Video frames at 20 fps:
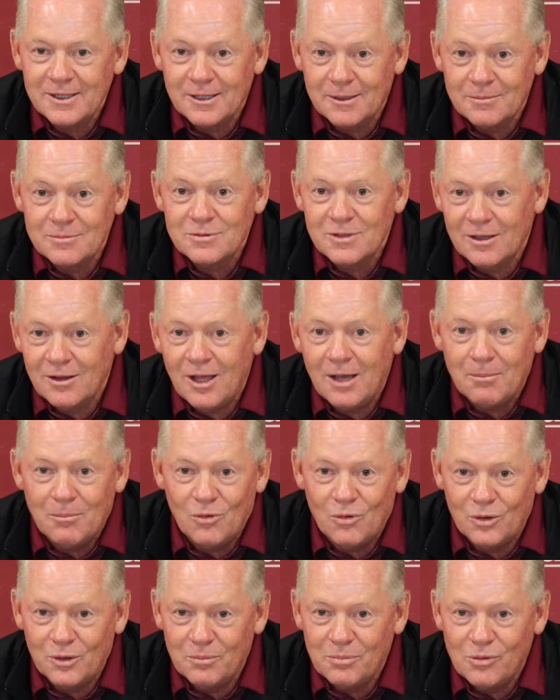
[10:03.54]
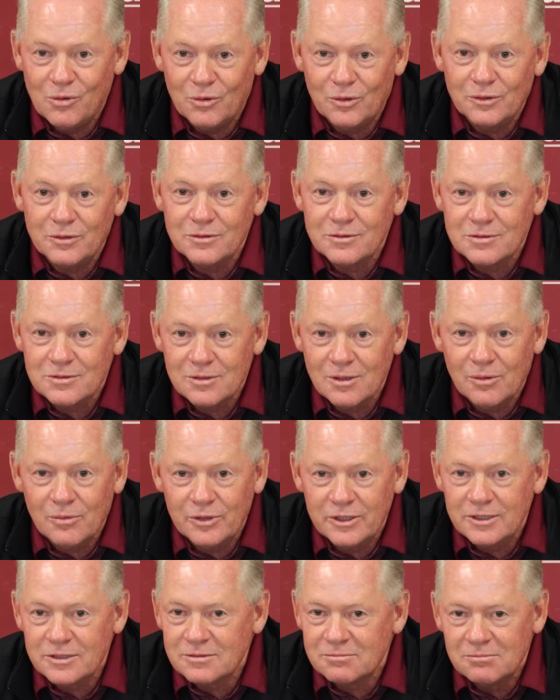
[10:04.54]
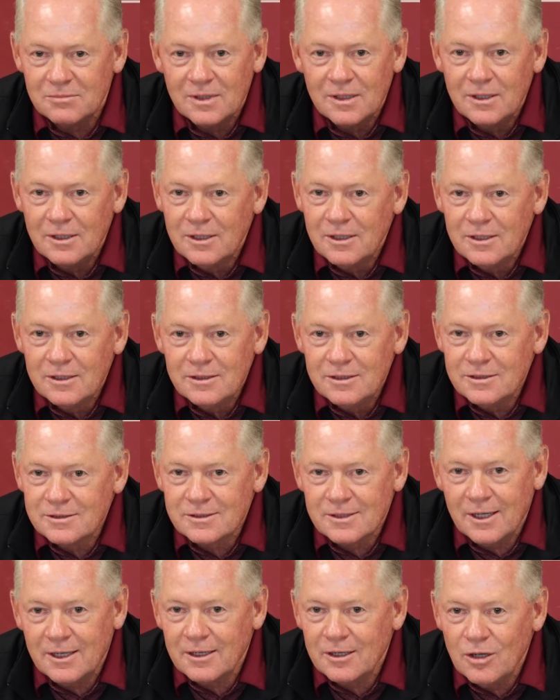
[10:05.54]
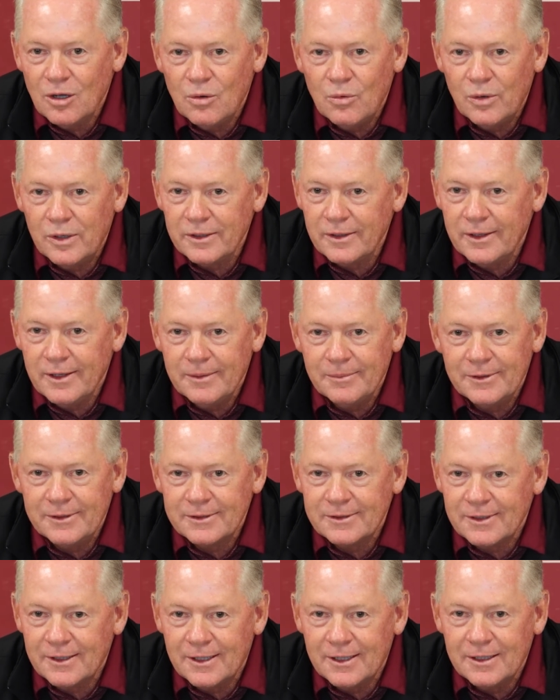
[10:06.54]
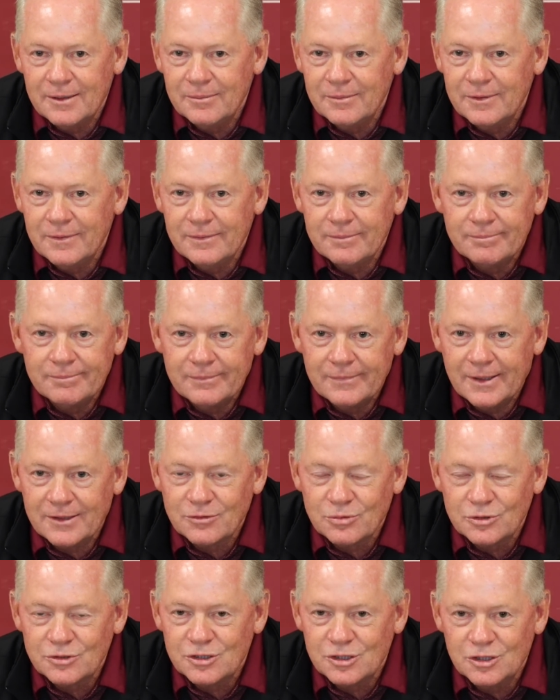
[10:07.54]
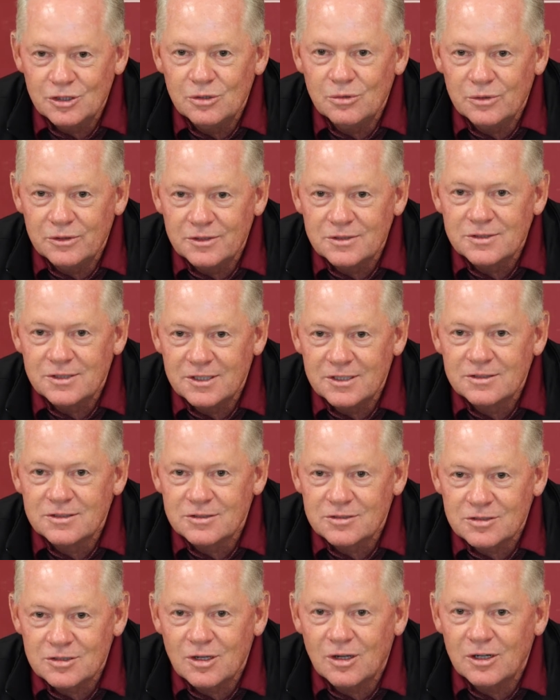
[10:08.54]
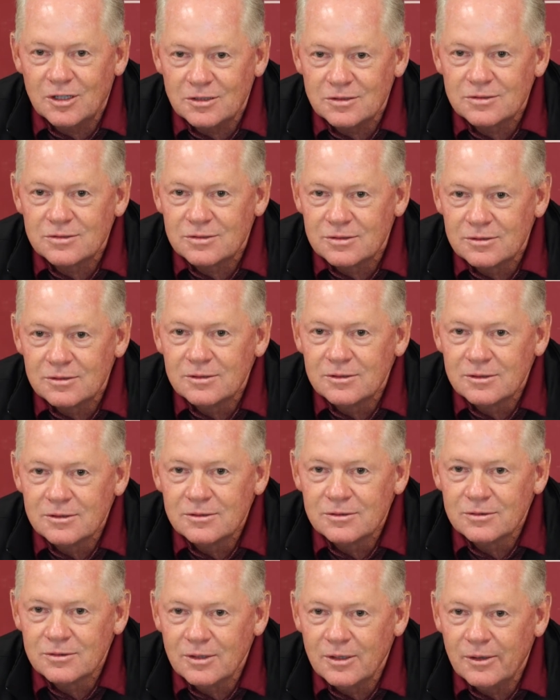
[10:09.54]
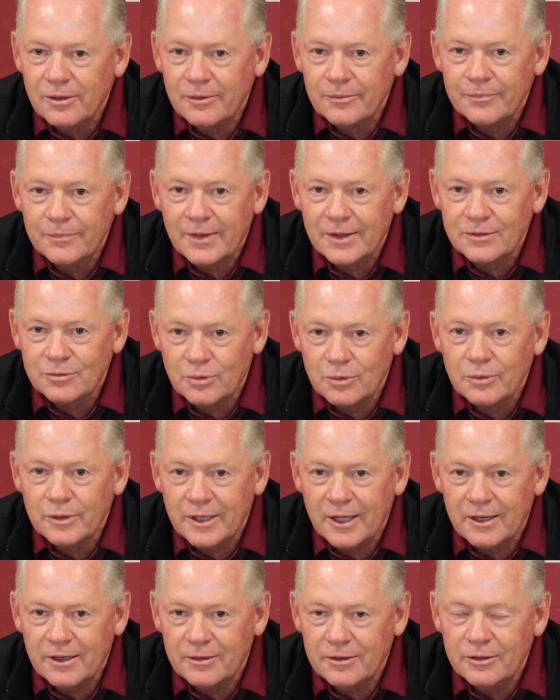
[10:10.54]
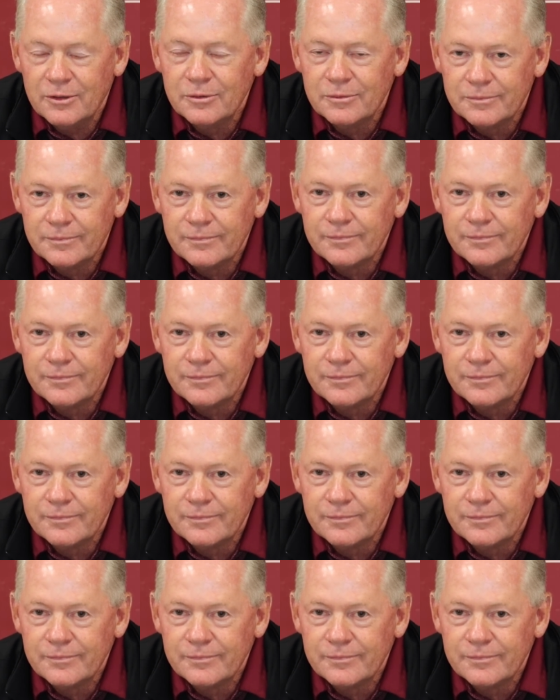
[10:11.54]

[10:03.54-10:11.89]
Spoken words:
becomes a lot more important. So we just got to go one game at a time, and that's what you do when the season starts. So that's what we got to do.